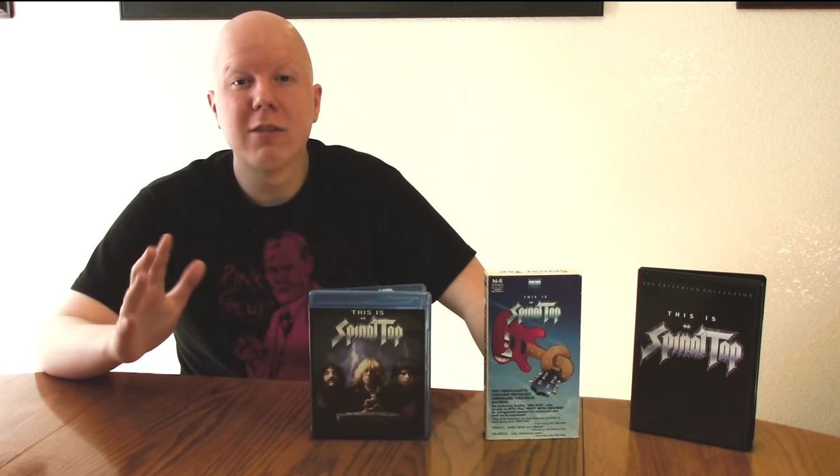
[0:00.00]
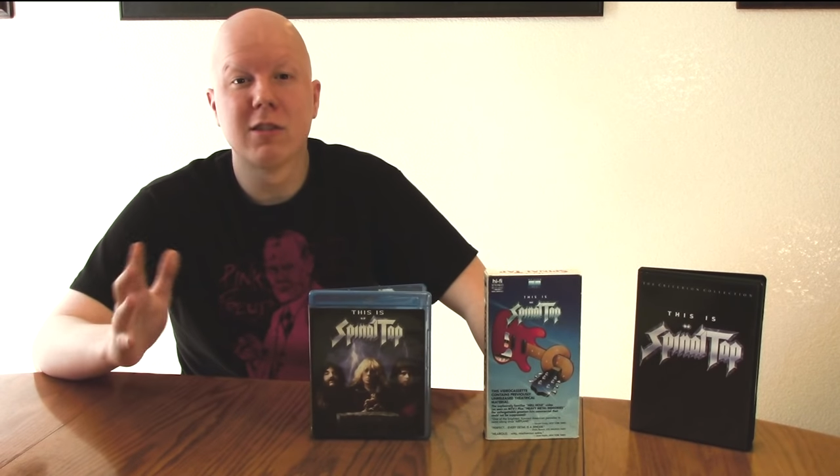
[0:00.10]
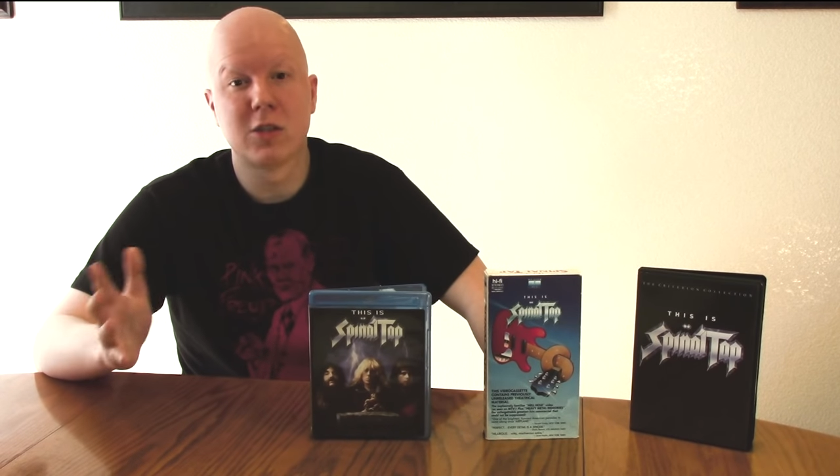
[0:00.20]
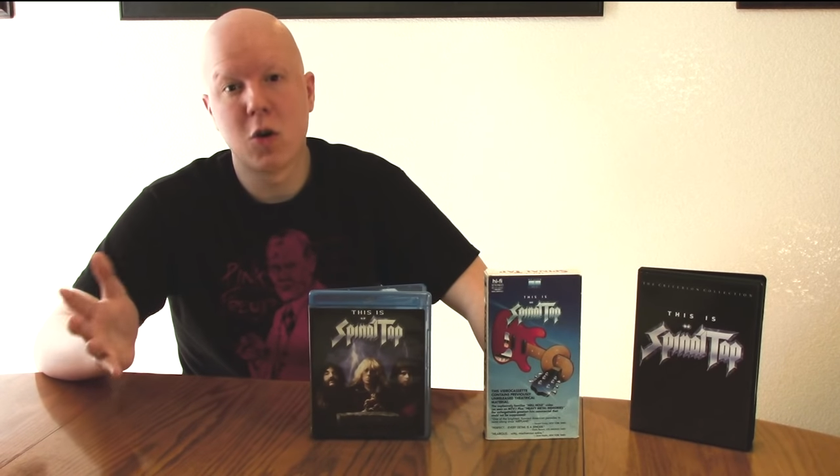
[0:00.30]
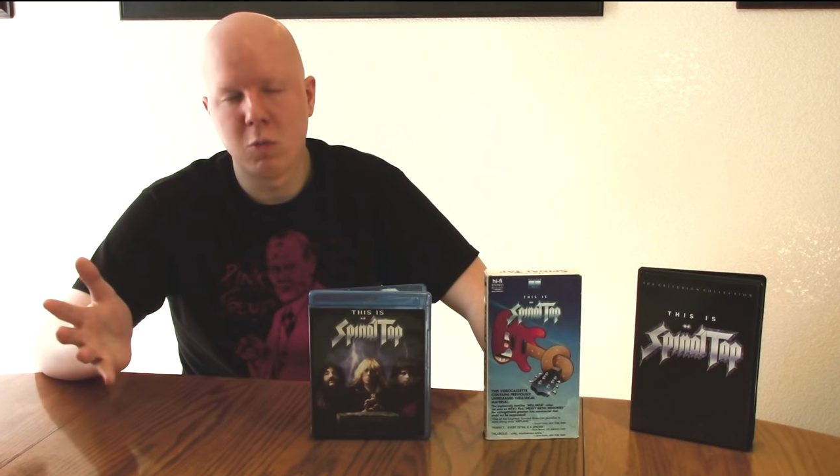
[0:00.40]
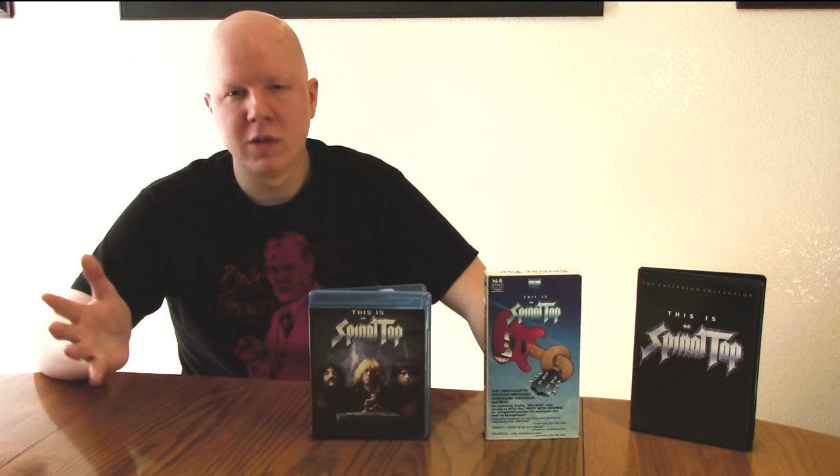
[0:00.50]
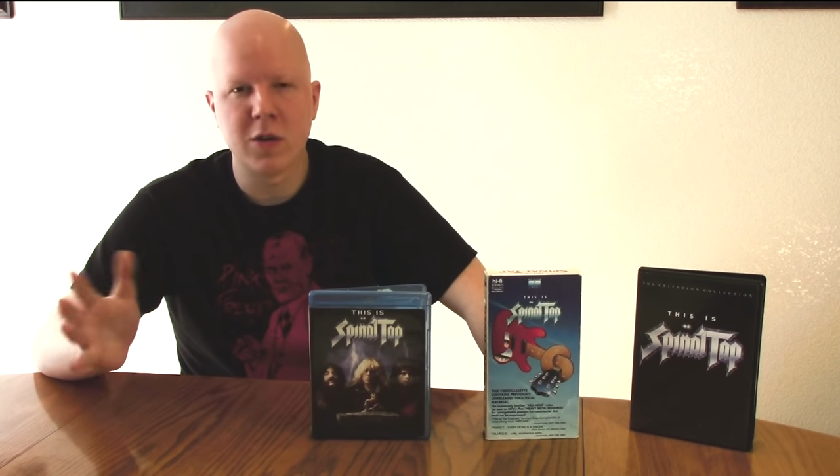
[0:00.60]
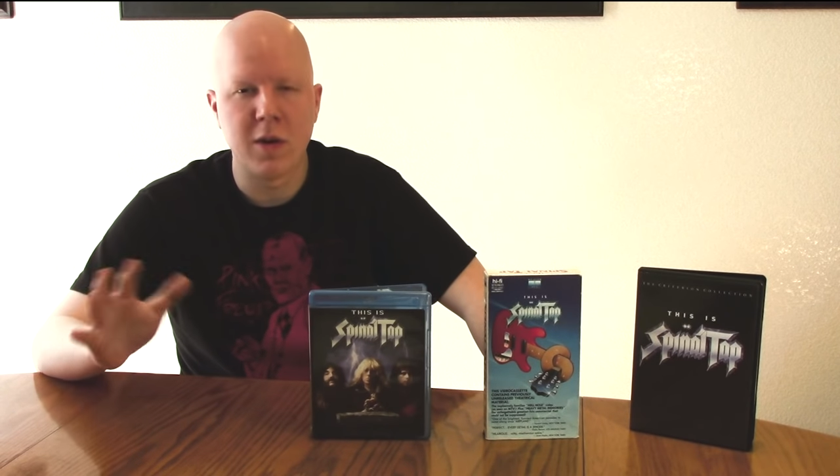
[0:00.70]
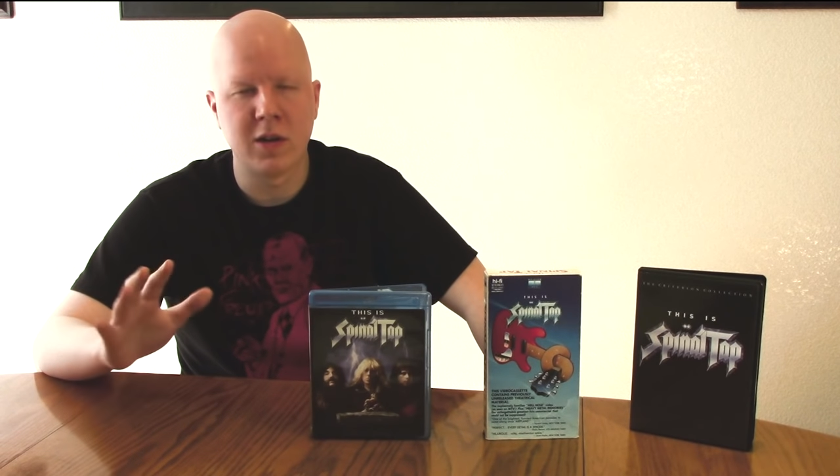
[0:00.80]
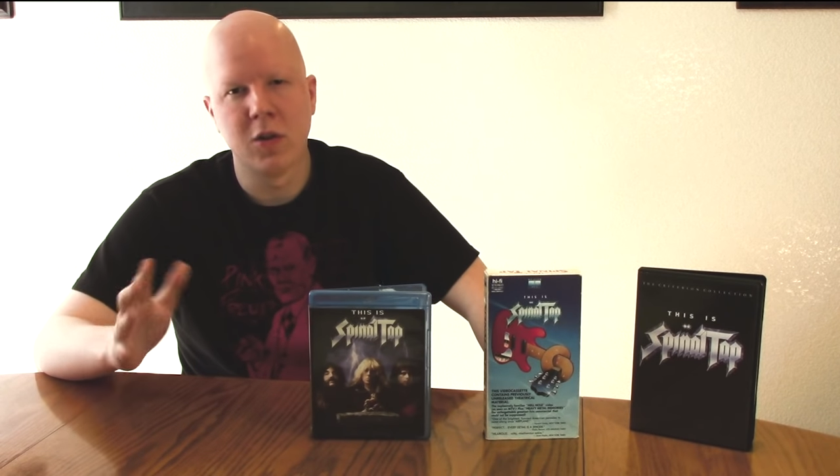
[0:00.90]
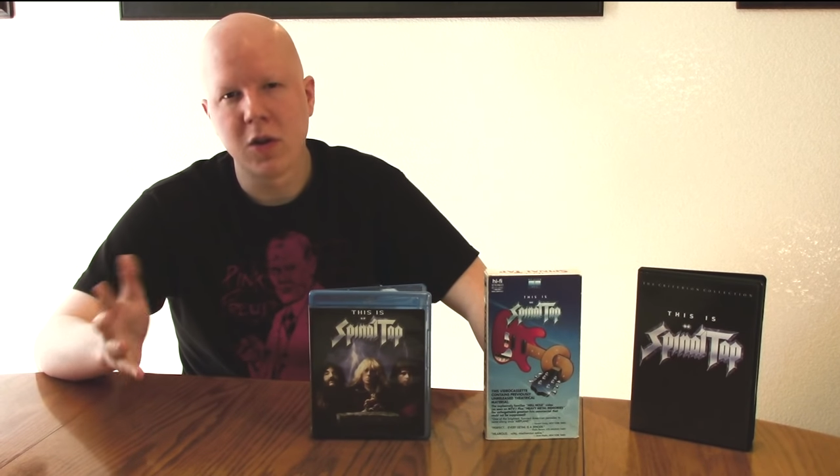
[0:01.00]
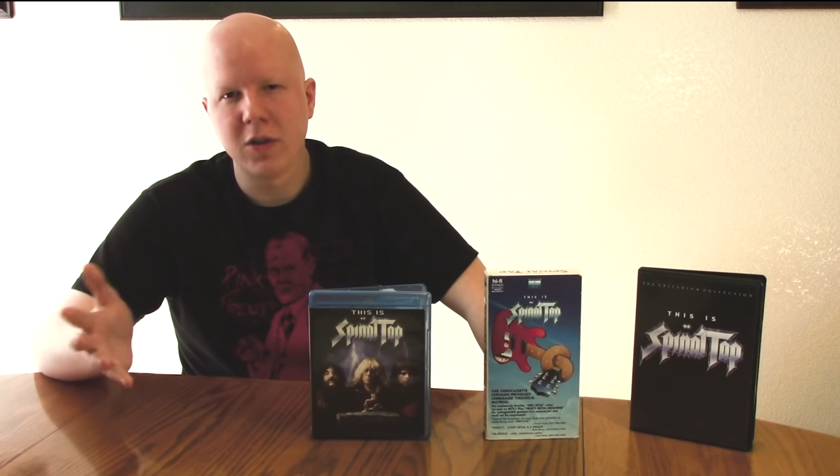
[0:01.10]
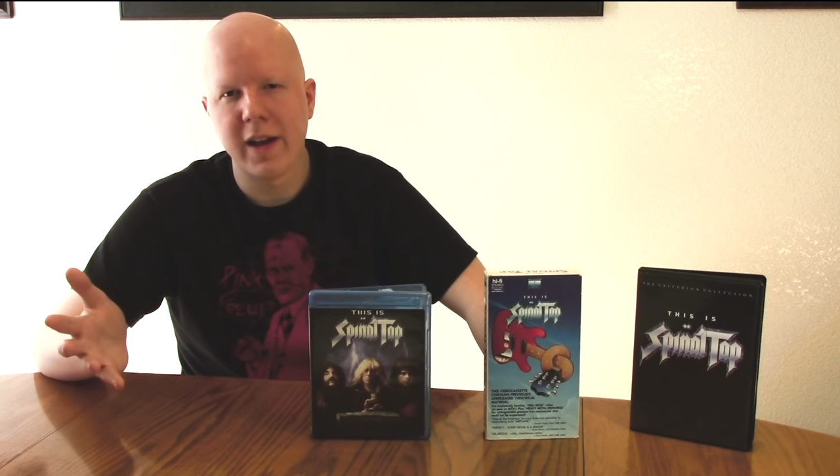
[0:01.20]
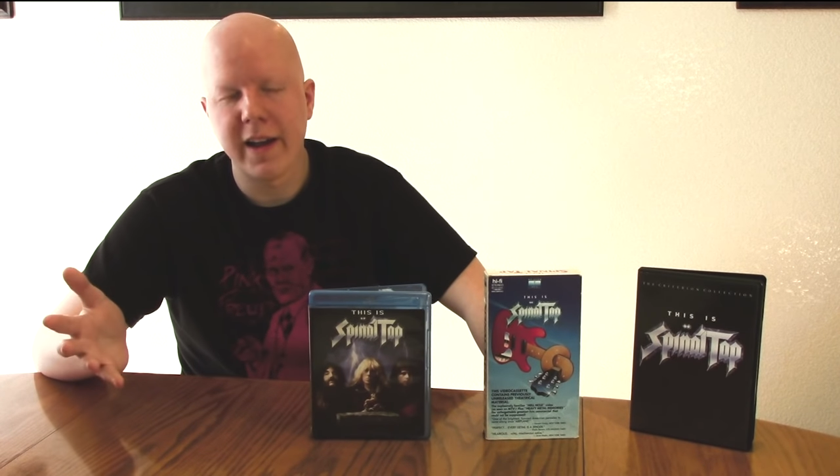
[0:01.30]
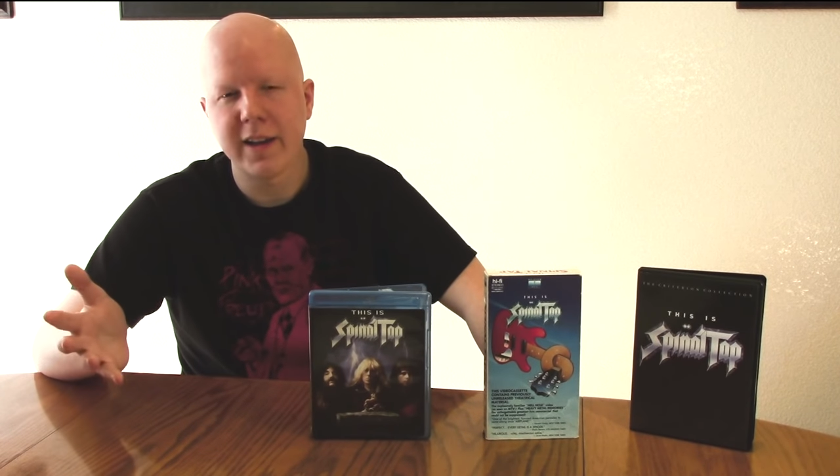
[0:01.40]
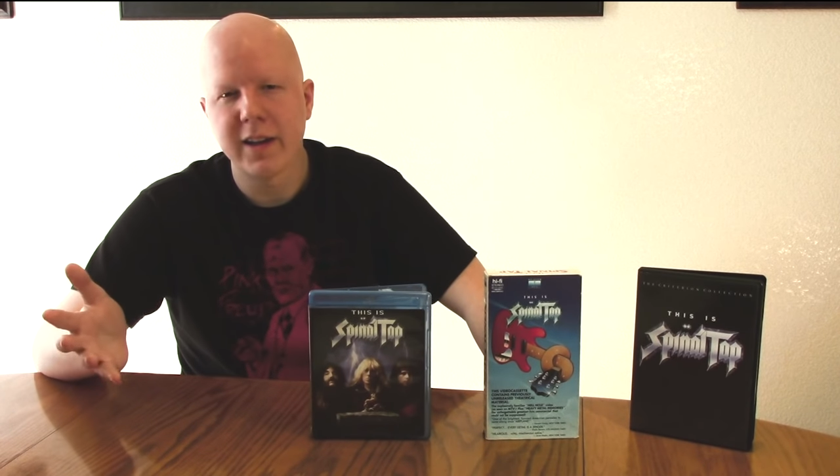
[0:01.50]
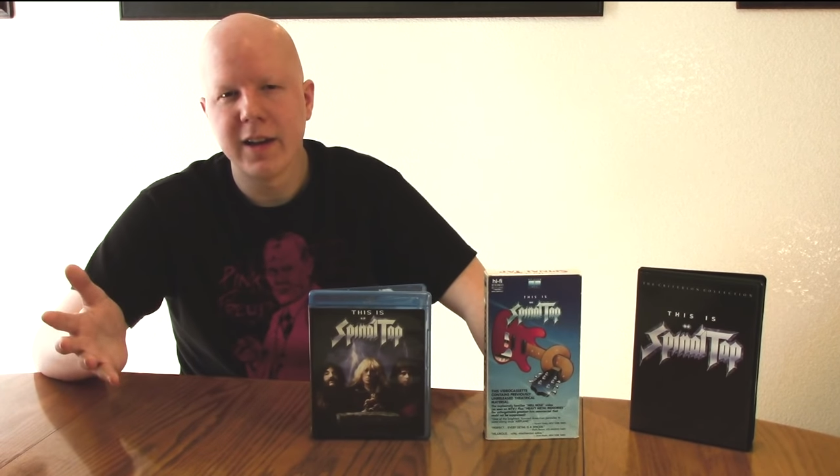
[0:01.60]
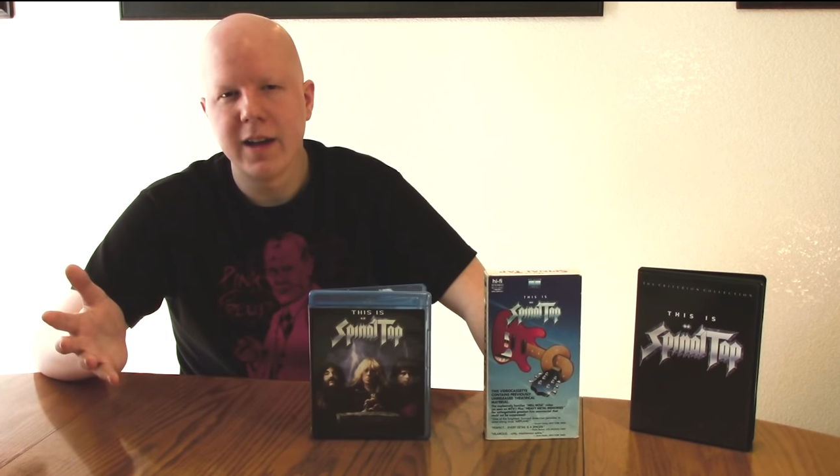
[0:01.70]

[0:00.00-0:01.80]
result was going to look like.